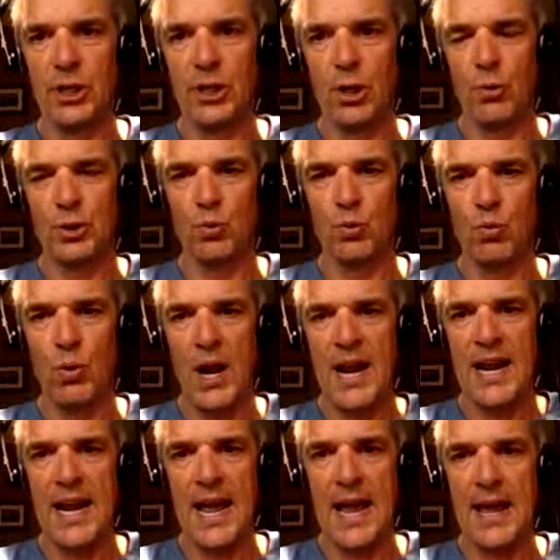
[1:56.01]
It was right
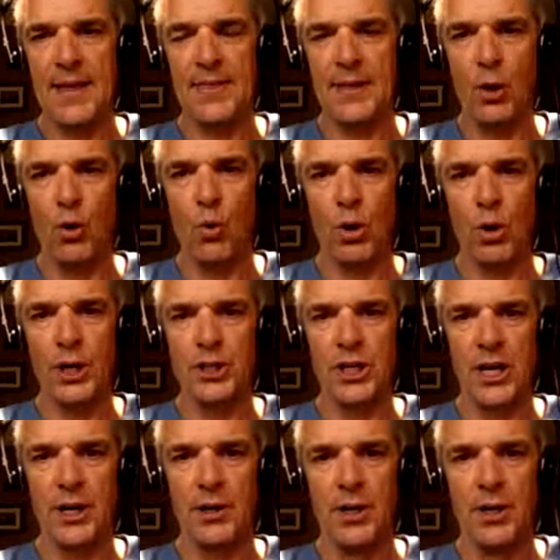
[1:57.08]
at the origin.